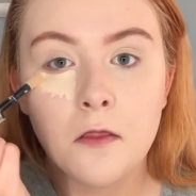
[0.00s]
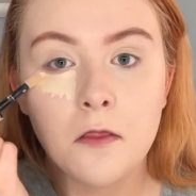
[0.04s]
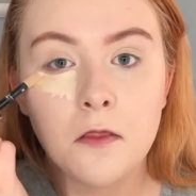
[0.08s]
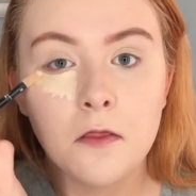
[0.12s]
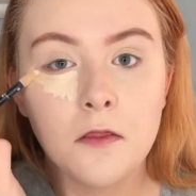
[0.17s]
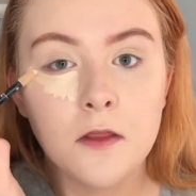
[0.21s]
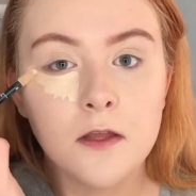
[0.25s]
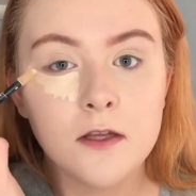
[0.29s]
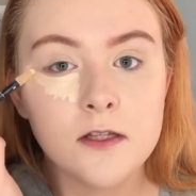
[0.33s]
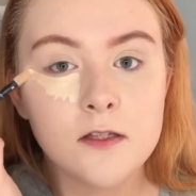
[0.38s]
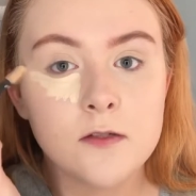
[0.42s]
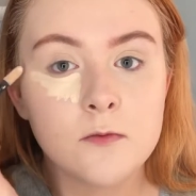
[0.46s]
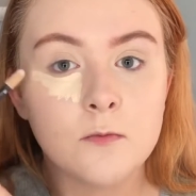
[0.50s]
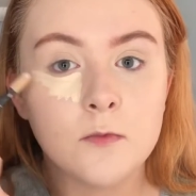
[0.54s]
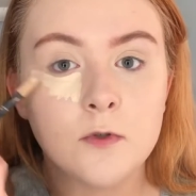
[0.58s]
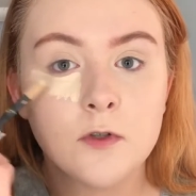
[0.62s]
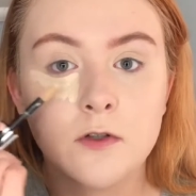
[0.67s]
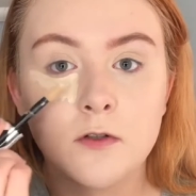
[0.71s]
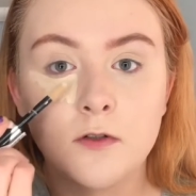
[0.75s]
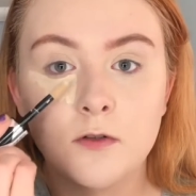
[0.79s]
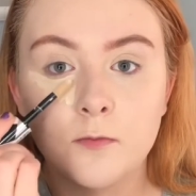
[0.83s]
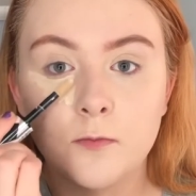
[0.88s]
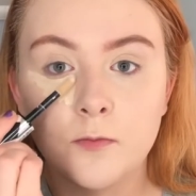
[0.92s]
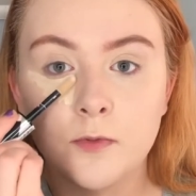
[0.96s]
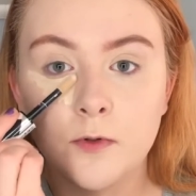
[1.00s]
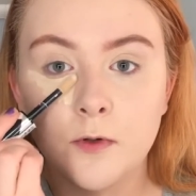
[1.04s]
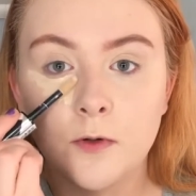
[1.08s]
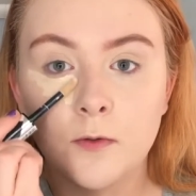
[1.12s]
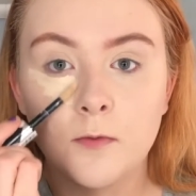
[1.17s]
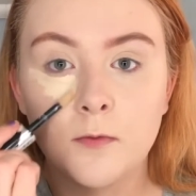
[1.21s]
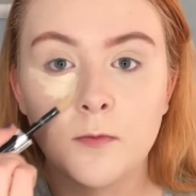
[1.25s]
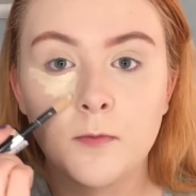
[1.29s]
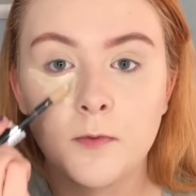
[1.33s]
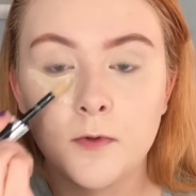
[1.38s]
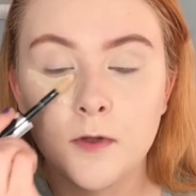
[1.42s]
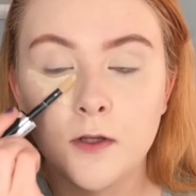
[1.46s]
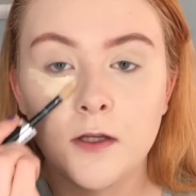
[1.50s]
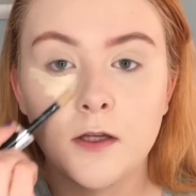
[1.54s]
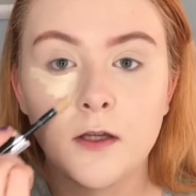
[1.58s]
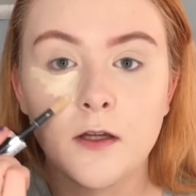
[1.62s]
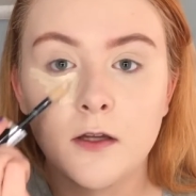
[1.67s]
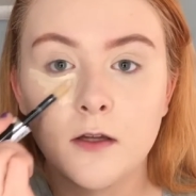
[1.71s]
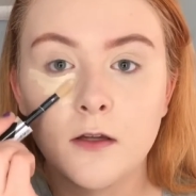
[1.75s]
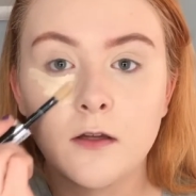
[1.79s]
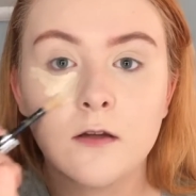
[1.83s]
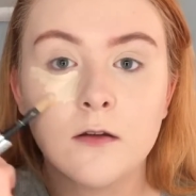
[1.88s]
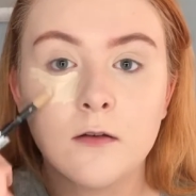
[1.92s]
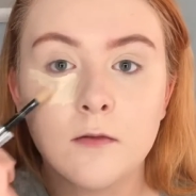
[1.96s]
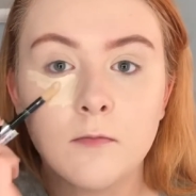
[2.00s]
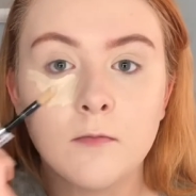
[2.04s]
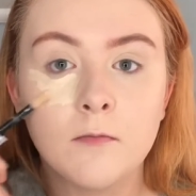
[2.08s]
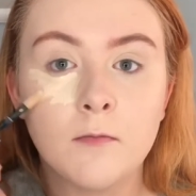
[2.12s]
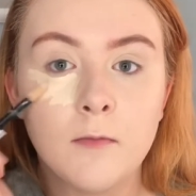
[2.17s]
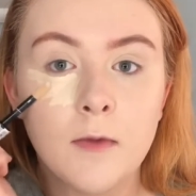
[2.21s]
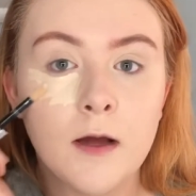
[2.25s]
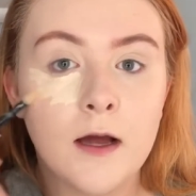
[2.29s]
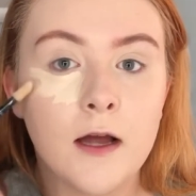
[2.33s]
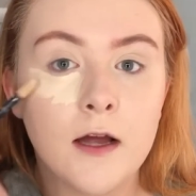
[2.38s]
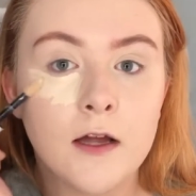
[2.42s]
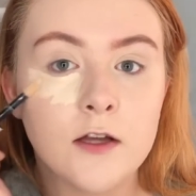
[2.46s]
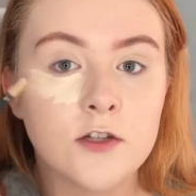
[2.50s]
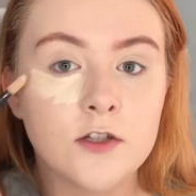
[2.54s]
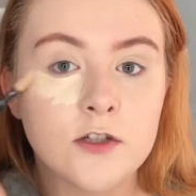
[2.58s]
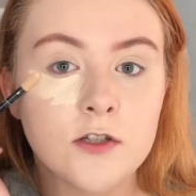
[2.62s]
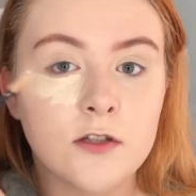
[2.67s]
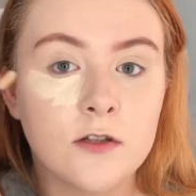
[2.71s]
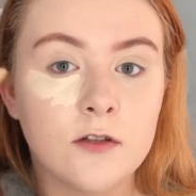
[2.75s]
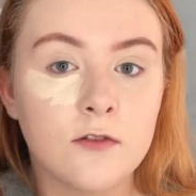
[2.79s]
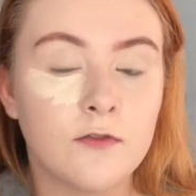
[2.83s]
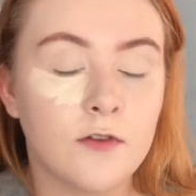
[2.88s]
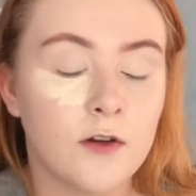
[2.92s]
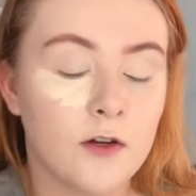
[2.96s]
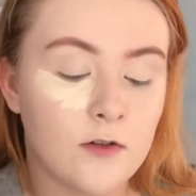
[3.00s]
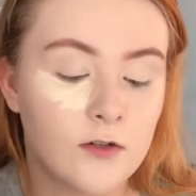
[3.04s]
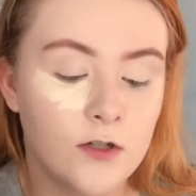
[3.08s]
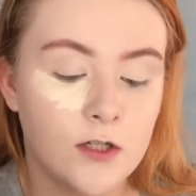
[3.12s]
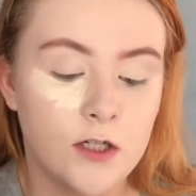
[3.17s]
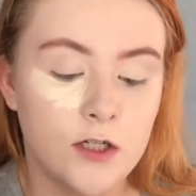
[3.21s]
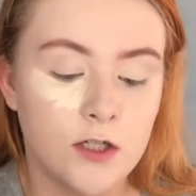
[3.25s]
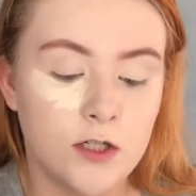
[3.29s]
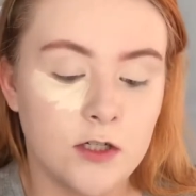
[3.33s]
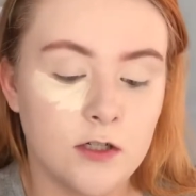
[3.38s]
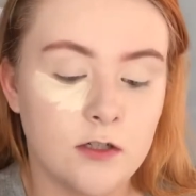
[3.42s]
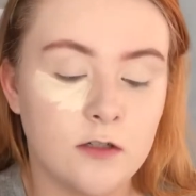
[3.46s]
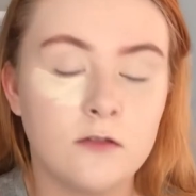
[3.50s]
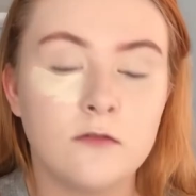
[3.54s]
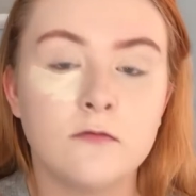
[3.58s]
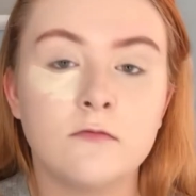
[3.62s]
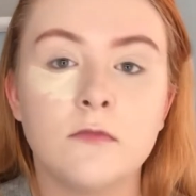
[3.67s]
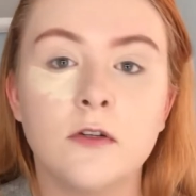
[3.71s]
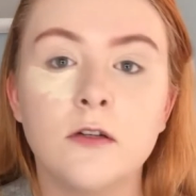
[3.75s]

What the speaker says: This will probably match the foundation